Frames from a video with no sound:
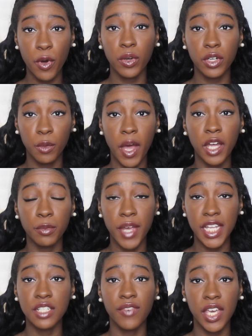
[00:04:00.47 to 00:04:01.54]
Pocono Mountain,
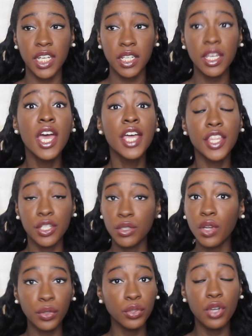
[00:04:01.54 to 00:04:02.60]
Pennsylvania, then you
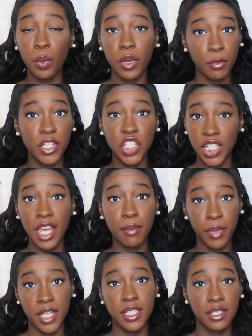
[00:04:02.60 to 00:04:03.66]
know you don't want to miss your damn
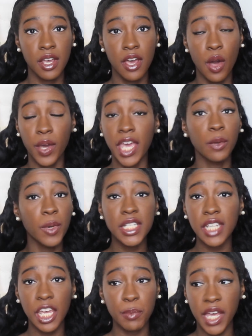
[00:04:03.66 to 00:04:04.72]
bus. Okay, it
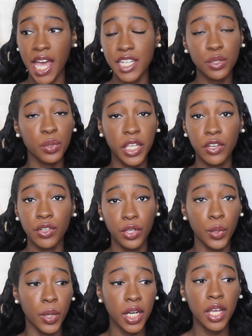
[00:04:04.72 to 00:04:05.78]
wasn't like my high school here in New
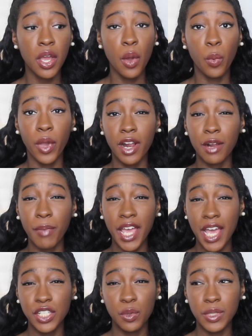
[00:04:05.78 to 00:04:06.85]
York, where my
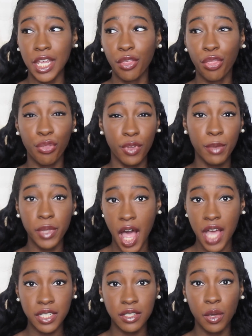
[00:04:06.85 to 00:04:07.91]
high school was like three
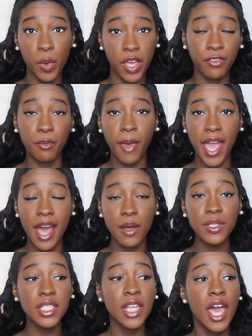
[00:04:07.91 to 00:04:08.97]
blocks away from my
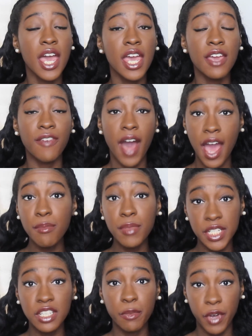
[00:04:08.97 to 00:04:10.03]
house. If I
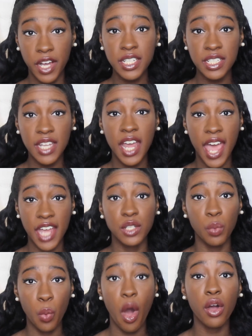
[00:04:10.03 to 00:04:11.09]
missed the bus and had
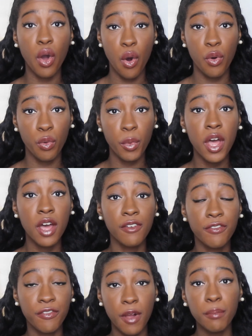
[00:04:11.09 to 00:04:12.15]
to walk home
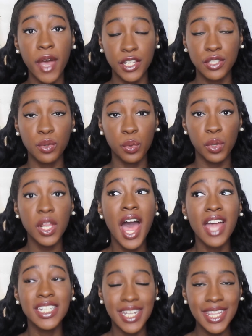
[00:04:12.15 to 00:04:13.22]
from my school,
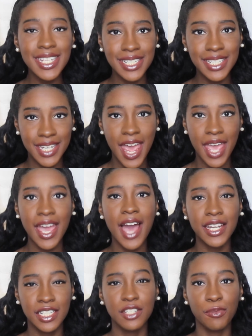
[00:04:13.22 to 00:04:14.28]
to this day,
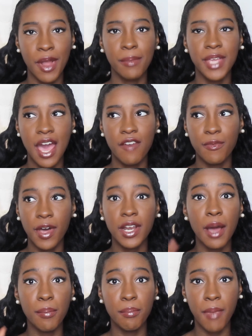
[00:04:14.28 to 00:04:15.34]
I'd still probably have about
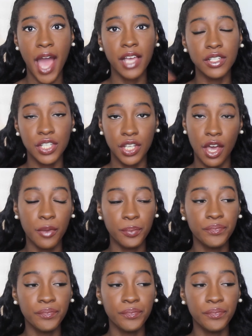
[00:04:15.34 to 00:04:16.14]
a mile to go.